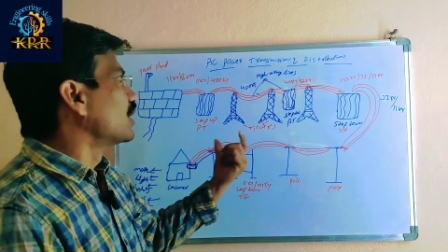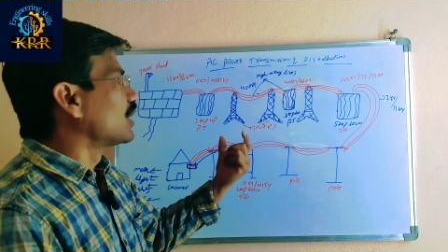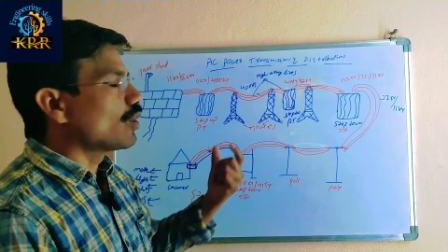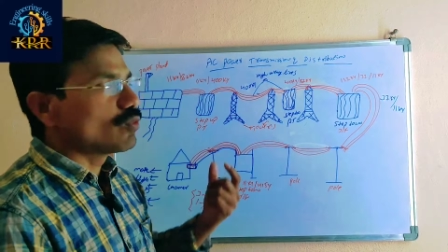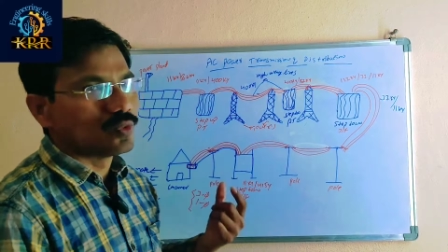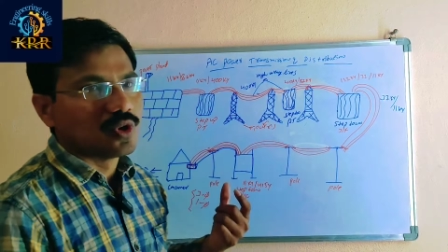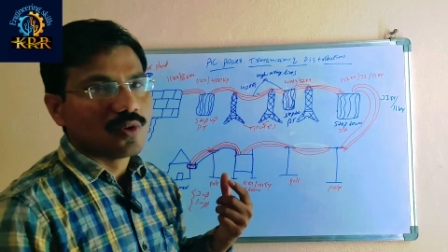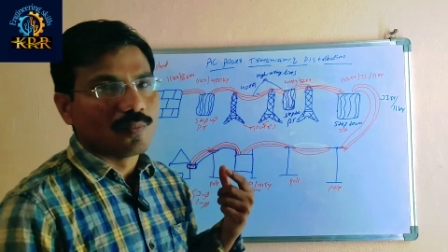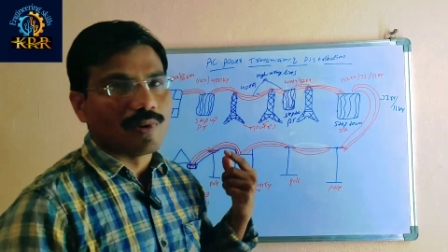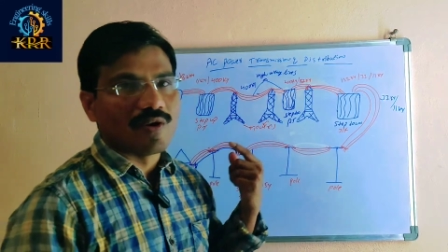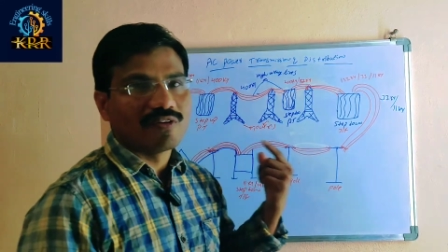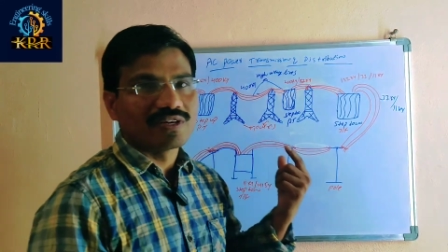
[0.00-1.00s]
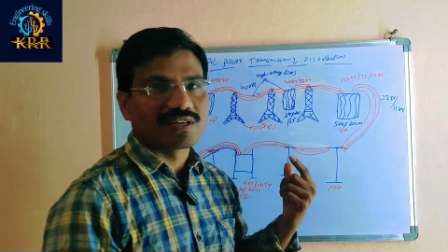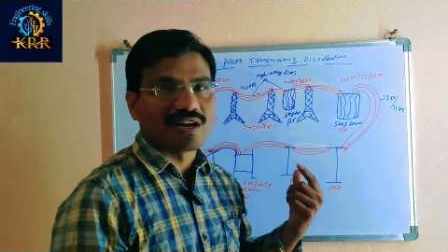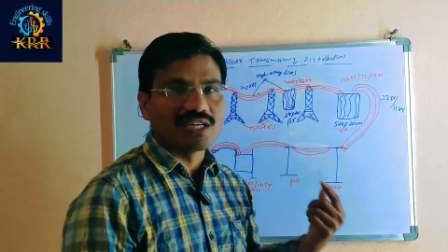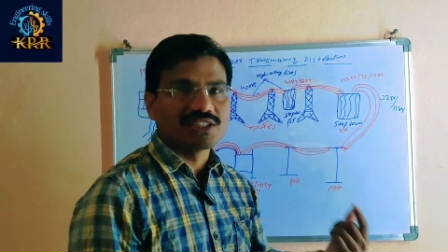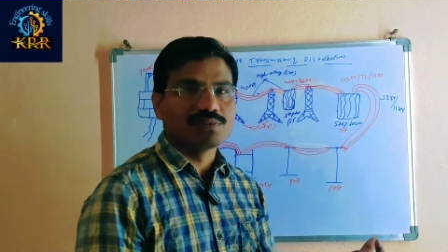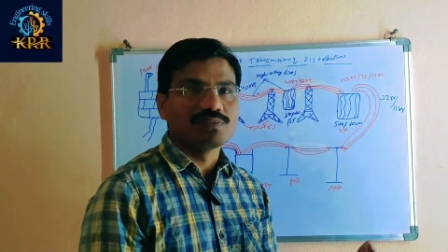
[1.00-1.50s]
Now power
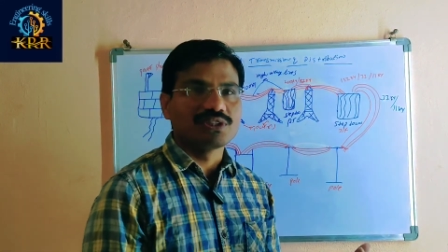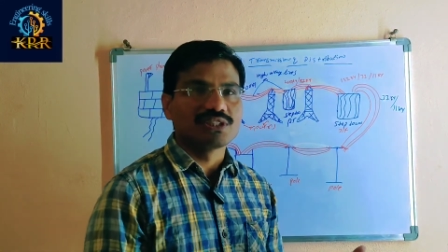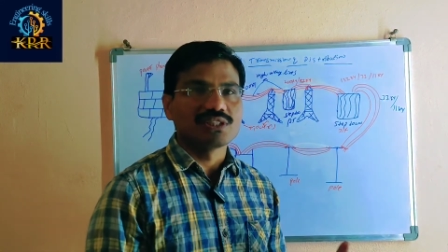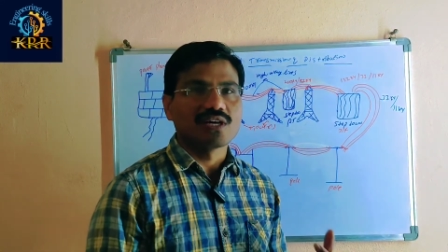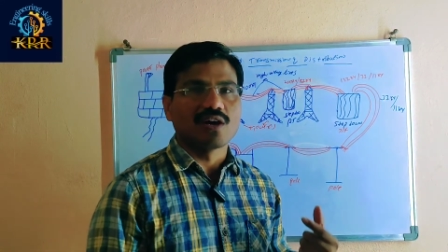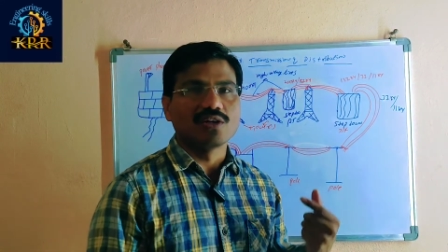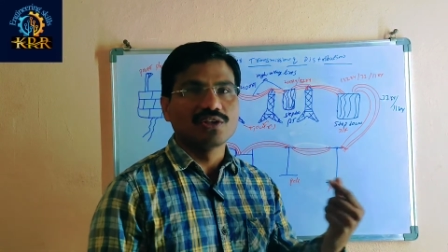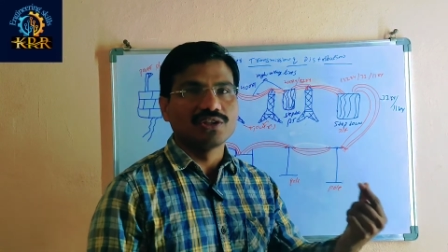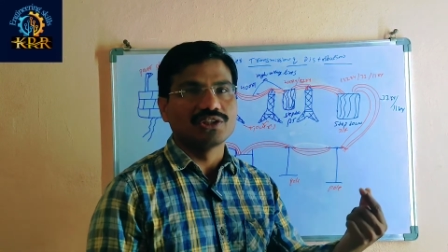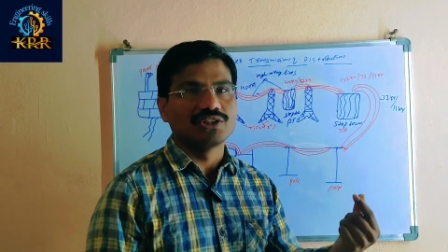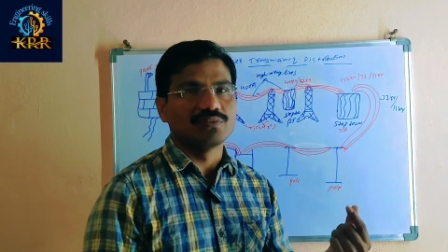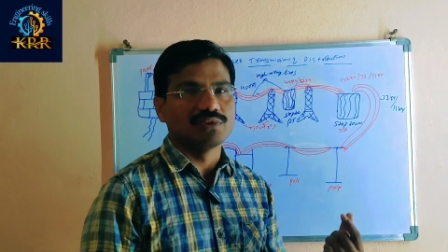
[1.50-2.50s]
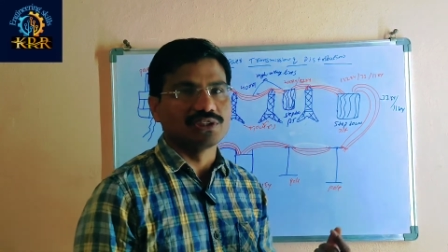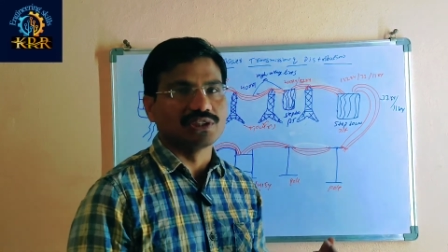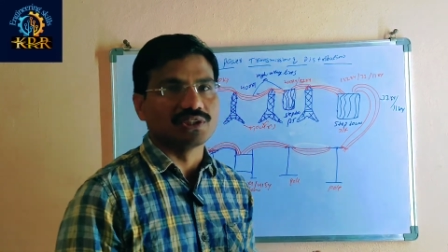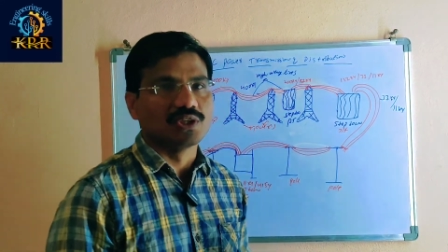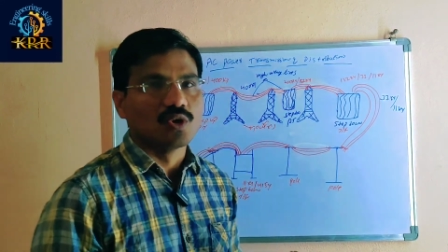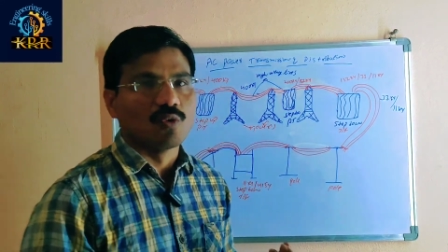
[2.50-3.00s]
transmission and
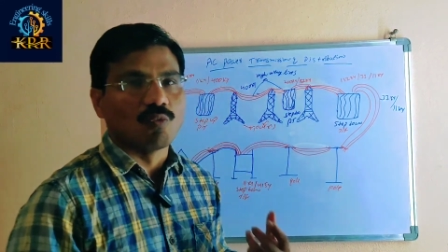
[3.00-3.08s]
distribution.